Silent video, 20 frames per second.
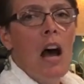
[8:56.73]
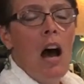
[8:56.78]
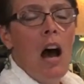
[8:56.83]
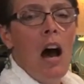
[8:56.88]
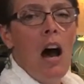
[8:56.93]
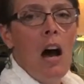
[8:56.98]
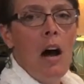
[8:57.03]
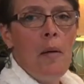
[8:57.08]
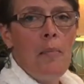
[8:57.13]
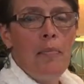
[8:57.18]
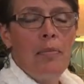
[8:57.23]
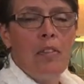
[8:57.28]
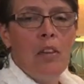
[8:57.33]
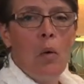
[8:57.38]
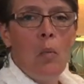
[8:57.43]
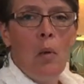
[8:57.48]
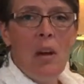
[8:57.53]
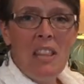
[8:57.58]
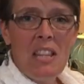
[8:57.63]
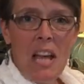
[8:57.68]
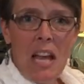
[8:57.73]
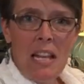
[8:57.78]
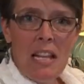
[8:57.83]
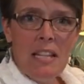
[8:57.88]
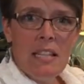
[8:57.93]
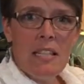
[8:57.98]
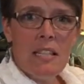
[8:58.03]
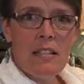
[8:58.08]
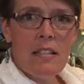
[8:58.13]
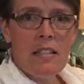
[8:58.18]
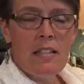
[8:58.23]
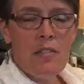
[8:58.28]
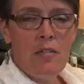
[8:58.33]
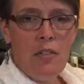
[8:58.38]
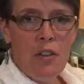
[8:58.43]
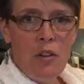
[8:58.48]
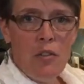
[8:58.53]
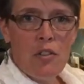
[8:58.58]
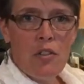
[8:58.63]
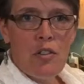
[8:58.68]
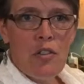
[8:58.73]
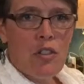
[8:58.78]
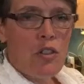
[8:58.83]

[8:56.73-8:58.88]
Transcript: What that is a diffuser.